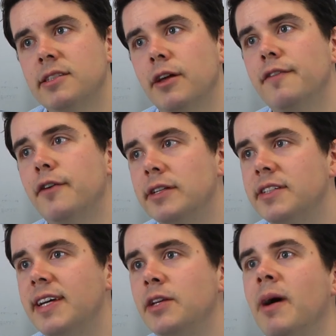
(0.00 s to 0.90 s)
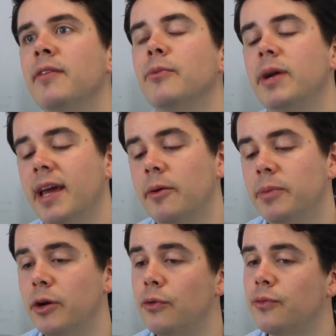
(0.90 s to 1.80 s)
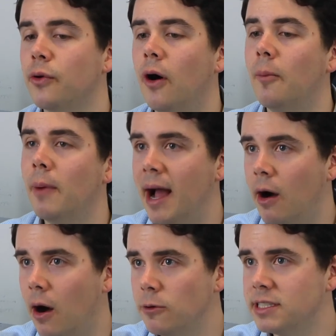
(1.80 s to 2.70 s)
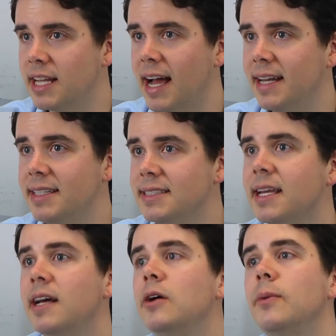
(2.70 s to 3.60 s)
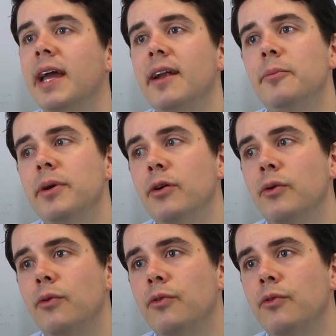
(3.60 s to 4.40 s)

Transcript: So the first of each month, we get a bill from our wholesalers, we get a bill